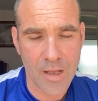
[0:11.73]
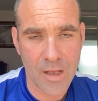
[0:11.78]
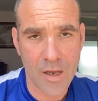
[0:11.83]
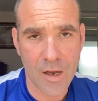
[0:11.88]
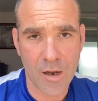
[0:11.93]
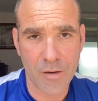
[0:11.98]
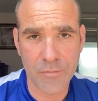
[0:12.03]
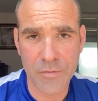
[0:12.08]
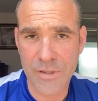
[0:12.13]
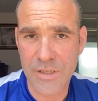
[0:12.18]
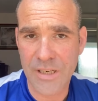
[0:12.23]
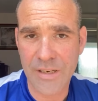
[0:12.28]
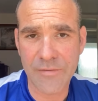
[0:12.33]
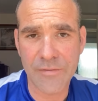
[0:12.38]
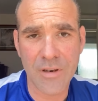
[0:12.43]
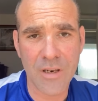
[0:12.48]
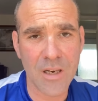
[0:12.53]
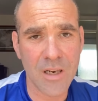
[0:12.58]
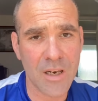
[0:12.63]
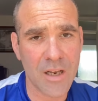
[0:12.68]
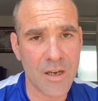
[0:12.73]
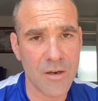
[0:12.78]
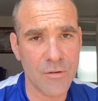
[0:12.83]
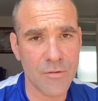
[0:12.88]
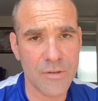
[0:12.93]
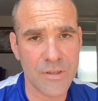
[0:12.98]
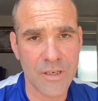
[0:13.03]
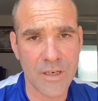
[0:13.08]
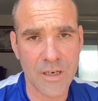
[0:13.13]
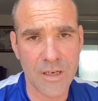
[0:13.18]
I've received
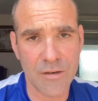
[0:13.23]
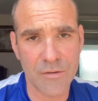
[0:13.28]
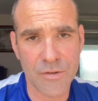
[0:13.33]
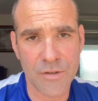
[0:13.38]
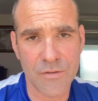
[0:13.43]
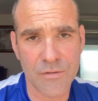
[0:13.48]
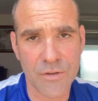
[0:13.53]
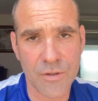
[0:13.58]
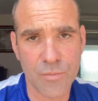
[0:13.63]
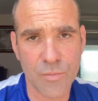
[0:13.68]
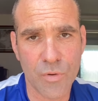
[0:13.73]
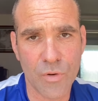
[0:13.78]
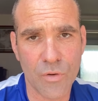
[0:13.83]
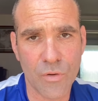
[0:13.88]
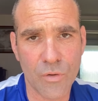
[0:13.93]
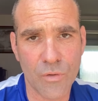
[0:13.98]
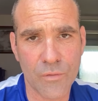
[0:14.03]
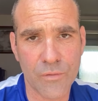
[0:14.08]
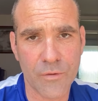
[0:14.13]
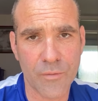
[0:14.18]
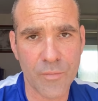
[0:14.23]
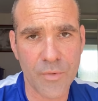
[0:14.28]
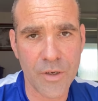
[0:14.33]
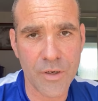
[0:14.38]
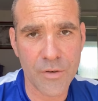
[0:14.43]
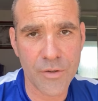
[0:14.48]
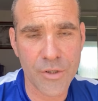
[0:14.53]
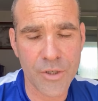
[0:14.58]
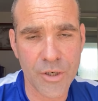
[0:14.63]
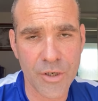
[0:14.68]
loads and loads of support from
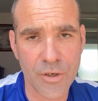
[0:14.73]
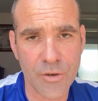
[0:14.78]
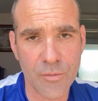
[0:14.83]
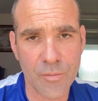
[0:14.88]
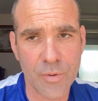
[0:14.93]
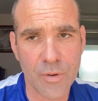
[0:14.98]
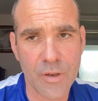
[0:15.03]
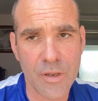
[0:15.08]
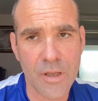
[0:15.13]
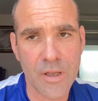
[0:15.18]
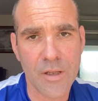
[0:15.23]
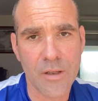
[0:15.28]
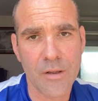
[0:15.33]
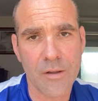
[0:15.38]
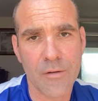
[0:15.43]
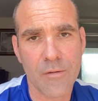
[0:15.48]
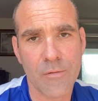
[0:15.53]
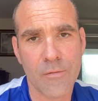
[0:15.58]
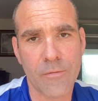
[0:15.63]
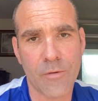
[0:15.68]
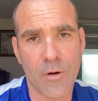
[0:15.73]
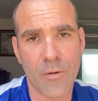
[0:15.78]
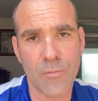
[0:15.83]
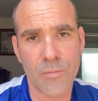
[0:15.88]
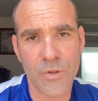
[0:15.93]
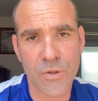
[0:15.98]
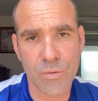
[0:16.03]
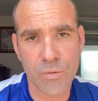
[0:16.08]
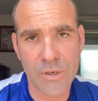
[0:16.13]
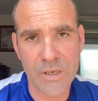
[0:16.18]
YouTube, from
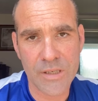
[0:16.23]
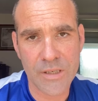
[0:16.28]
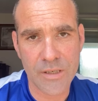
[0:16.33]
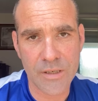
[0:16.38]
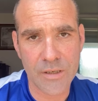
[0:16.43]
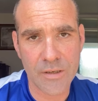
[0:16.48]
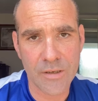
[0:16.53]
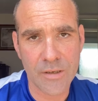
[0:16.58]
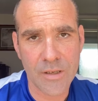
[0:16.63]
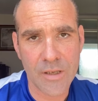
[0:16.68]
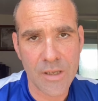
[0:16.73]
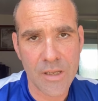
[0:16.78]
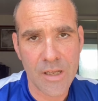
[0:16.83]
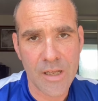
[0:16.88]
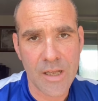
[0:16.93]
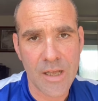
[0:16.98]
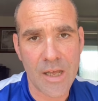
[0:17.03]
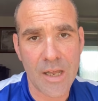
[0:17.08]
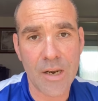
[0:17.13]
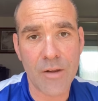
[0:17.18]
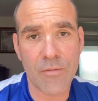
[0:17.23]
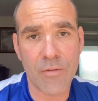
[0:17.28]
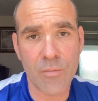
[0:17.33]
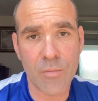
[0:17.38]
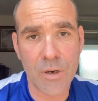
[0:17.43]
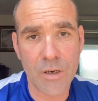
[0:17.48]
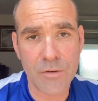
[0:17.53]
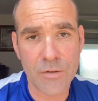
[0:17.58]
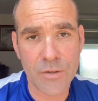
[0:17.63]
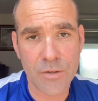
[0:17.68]
Twitter and other
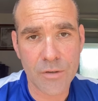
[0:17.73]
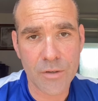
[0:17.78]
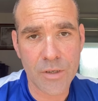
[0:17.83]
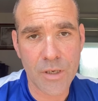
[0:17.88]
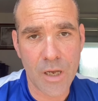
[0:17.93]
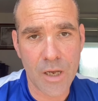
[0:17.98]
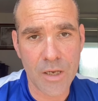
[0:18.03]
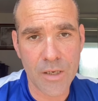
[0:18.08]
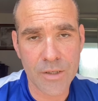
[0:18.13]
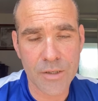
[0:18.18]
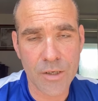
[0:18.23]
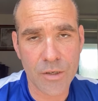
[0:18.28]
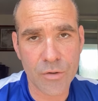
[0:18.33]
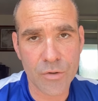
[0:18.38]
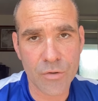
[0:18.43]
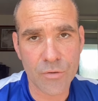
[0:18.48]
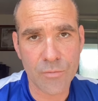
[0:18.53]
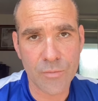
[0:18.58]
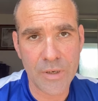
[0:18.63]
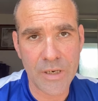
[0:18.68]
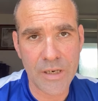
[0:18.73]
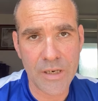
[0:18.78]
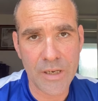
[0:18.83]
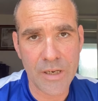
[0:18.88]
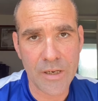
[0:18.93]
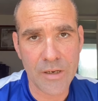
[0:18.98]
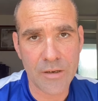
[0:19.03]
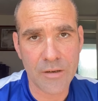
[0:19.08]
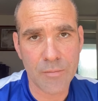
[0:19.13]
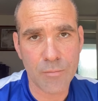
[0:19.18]
most social
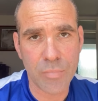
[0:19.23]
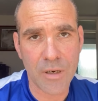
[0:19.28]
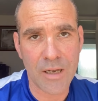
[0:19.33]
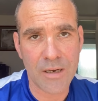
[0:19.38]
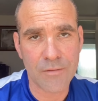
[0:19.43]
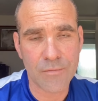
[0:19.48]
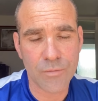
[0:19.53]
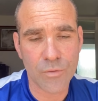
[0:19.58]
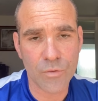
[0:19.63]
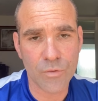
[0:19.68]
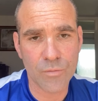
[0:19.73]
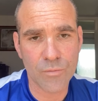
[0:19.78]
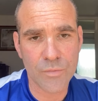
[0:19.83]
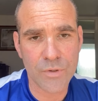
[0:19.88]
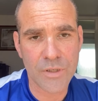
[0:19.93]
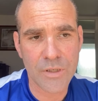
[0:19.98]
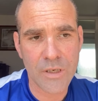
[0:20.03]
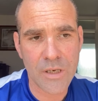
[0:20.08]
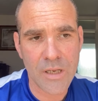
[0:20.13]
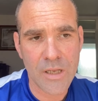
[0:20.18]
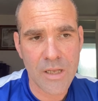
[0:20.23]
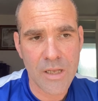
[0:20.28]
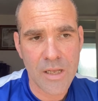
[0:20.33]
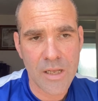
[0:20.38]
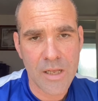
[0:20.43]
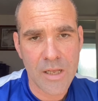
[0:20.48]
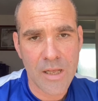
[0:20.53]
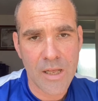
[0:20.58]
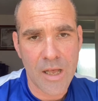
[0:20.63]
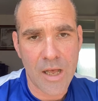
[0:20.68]
media platforms.
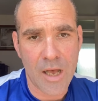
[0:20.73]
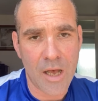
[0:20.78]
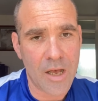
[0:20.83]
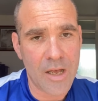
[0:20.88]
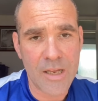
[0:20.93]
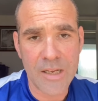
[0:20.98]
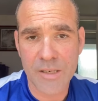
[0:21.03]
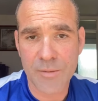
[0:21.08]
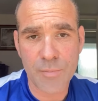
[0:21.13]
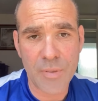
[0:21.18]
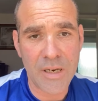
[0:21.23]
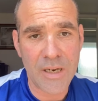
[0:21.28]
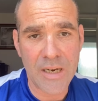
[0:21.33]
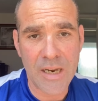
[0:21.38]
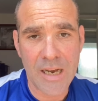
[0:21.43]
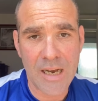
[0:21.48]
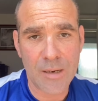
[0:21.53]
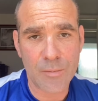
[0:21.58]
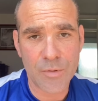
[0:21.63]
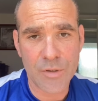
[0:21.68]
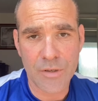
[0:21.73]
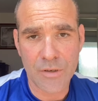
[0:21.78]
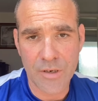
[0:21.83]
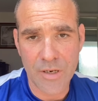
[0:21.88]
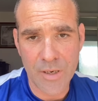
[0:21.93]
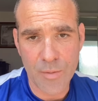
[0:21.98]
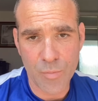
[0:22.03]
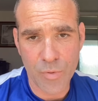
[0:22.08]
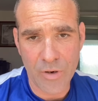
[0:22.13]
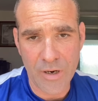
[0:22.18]
It's been
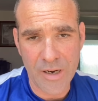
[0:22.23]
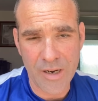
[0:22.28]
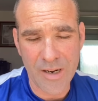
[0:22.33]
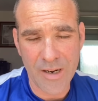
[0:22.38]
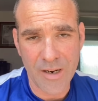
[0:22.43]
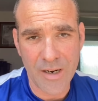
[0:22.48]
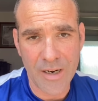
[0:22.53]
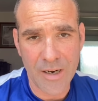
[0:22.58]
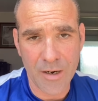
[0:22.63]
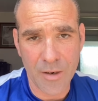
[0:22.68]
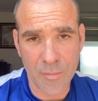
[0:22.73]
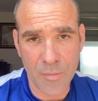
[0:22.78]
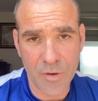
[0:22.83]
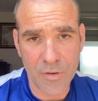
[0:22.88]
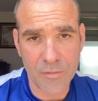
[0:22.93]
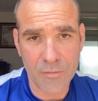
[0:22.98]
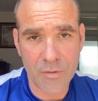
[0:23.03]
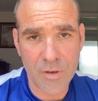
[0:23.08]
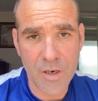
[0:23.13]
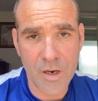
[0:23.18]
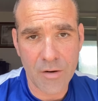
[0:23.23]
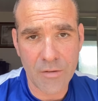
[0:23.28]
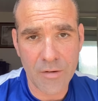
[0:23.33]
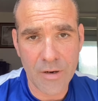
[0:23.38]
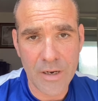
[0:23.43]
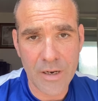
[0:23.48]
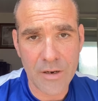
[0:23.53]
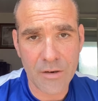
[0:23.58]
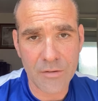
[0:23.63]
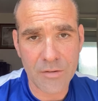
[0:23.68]
absolutely brilliant and I'm
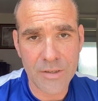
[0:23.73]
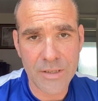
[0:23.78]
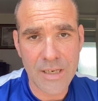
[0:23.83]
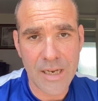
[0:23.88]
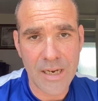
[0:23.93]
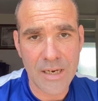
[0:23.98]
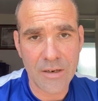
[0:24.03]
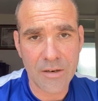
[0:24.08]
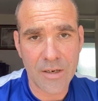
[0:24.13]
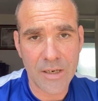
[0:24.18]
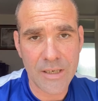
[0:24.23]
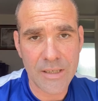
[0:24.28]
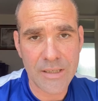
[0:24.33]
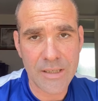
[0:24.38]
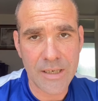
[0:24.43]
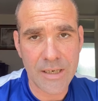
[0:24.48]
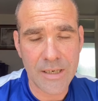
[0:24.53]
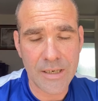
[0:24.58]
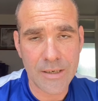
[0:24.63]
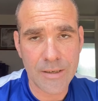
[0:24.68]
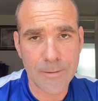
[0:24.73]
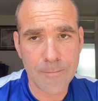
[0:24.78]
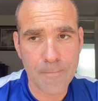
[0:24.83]
currently on day 19.